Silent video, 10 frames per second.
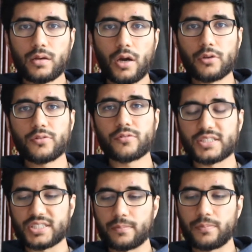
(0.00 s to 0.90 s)
Another
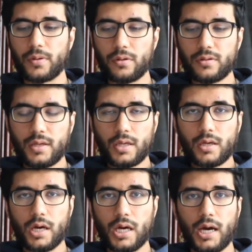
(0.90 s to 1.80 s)
example,
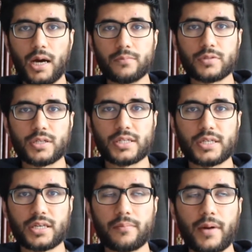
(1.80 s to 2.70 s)
I'm going to
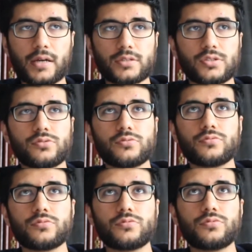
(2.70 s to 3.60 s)
kick it back
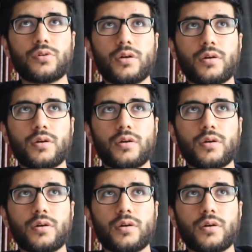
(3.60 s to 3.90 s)
to,